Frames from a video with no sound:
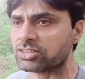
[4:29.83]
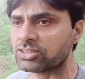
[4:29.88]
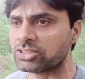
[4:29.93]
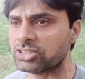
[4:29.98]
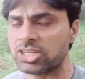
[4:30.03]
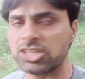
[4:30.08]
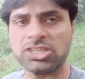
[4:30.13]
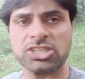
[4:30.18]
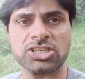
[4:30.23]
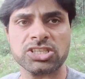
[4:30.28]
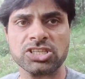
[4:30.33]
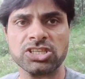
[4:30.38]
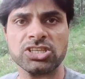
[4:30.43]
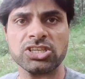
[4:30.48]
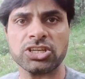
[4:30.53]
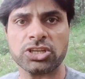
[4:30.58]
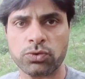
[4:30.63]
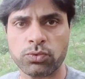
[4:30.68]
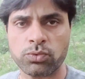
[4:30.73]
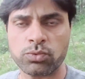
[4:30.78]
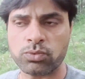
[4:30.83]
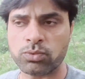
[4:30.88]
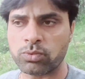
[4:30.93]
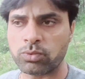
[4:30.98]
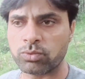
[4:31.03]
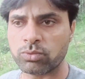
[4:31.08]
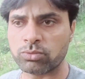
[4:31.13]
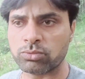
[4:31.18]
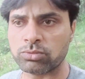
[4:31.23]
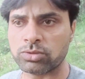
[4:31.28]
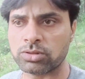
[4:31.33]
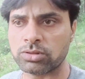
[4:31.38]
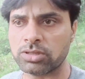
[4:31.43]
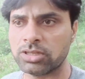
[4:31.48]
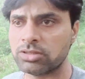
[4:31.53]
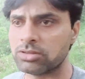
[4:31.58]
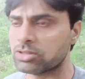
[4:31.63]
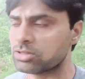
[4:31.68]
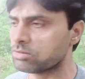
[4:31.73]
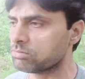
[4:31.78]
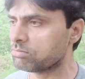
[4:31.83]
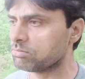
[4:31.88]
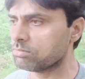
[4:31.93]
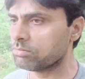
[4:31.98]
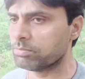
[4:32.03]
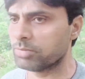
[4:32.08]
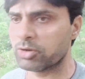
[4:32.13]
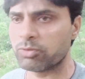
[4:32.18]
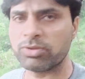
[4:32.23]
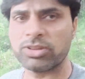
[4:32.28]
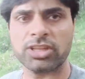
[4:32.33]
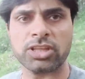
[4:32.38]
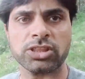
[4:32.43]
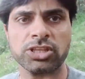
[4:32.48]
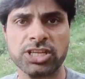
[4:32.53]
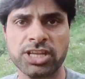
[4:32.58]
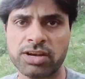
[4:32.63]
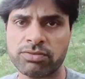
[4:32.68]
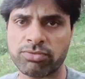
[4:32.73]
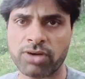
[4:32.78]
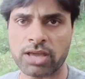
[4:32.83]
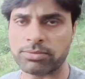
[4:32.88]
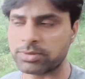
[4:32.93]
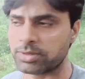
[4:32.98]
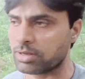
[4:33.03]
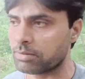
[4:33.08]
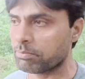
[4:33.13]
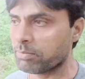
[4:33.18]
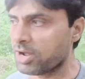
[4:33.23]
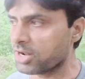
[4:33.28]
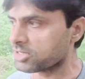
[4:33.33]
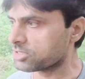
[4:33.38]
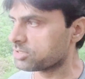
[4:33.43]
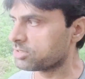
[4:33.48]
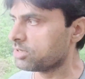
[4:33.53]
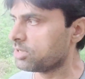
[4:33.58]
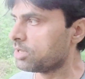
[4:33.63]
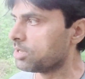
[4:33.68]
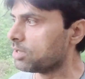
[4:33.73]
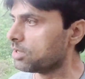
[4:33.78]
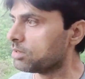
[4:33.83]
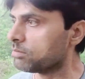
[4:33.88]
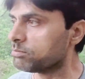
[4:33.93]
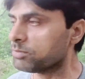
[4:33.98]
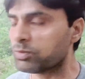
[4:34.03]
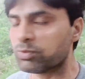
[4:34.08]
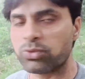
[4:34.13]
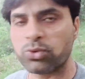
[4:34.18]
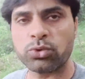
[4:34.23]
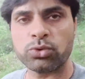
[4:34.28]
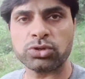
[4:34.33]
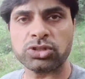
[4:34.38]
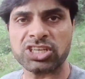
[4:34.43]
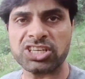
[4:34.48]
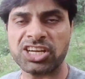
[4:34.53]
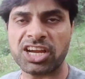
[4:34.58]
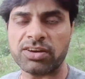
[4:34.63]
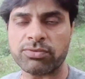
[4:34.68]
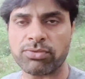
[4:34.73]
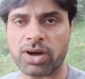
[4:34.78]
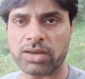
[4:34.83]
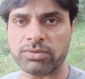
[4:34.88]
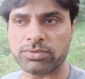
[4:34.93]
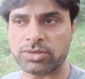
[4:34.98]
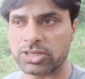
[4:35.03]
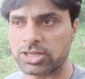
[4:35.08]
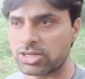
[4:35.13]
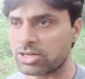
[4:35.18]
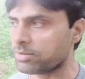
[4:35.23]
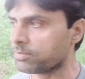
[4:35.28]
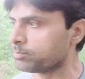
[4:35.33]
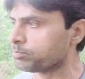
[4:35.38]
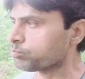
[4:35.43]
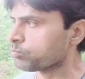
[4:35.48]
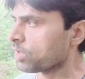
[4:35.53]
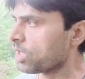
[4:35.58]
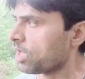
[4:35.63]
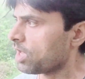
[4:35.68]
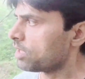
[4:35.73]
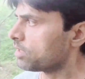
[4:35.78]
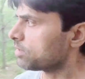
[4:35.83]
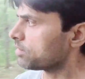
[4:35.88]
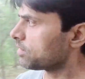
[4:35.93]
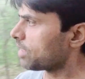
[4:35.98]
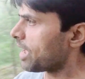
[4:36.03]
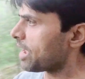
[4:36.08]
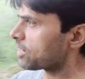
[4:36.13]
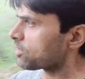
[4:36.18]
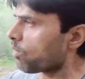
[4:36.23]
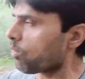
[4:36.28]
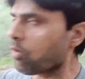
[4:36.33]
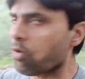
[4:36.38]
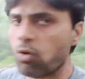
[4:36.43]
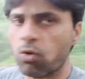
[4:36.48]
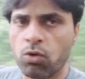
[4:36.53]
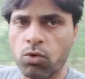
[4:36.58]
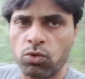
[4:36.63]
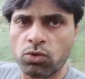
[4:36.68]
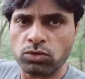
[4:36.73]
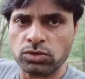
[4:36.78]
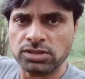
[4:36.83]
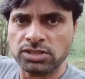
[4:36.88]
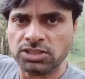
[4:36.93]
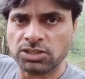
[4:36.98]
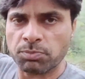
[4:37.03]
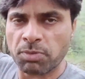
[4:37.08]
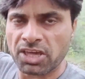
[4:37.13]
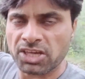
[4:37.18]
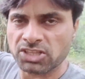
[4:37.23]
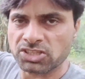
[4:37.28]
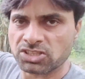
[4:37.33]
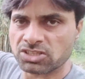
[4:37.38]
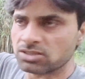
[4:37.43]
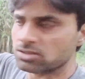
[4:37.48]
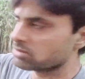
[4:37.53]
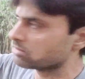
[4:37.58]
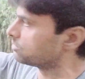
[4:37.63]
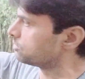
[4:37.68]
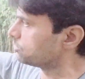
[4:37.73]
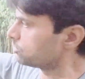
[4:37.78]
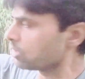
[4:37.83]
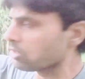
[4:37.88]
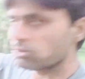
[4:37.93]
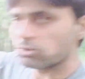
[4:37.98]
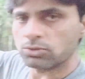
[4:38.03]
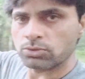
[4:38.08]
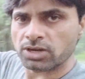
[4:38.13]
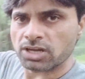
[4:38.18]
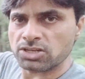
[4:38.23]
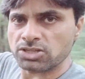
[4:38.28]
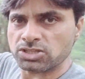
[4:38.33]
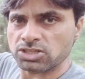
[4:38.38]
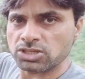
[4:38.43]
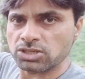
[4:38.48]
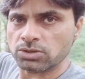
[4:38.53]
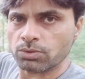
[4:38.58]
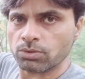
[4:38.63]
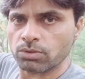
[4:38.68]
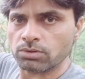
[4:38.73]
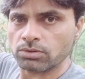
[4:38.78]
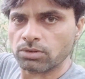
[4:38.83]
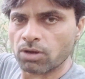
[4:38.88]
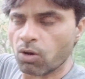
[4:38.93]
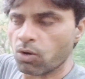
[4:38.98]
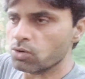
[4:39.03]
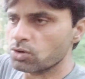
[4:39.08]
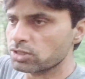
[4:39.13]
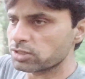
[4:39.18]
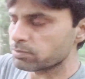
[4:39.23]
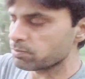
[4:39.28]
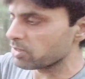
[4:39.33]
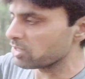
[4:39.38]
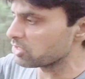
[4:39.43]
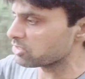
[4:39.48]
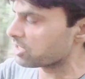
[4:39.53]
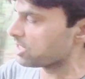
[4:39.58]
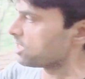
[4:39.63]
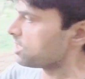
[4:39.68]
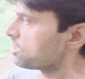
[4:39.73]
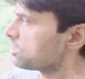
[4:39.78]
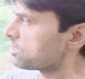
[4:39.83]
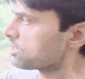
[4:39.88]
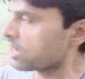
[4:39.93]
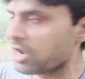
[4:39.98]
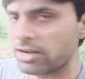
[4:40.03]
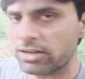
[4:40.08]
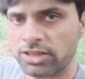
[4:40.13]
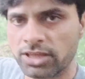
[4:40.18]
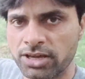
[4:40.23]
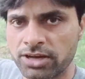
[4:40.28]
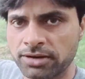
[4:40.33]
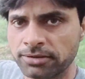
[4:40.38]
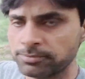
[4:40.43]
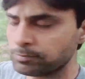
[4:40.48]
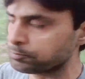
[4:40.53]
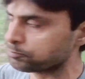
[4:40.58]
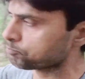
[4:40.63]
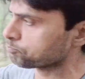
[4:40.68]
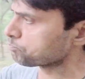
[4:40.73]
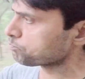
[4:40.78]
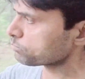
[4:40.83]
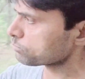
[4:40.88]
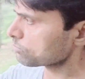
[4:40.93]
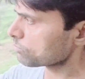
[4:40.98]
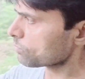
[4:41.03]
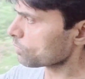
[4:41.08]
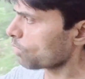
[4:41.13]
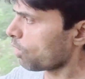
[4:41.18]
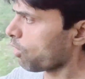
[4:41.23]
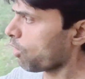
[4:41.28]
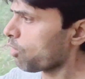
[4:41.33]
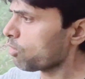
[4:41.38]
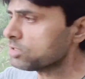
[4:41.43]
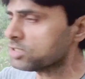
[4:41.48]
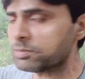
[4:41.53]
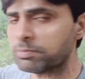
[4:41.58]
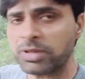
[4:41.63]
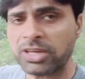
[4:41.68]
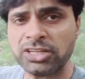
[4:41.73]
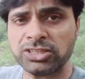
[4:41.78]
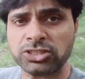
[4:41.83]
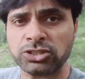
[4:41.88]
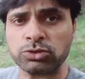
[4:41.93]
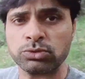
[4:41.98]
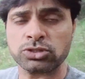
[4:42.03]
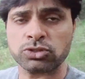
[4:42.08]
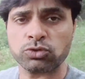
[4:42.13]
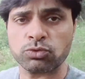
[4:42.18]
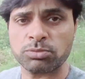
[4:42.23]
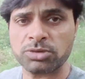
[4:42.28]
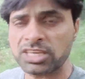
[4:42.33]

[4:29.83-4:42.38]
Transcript: these trees grew in between the 3 and 5 year. But before 3 and 5 year, that all space, you can see all space here and there, all space used to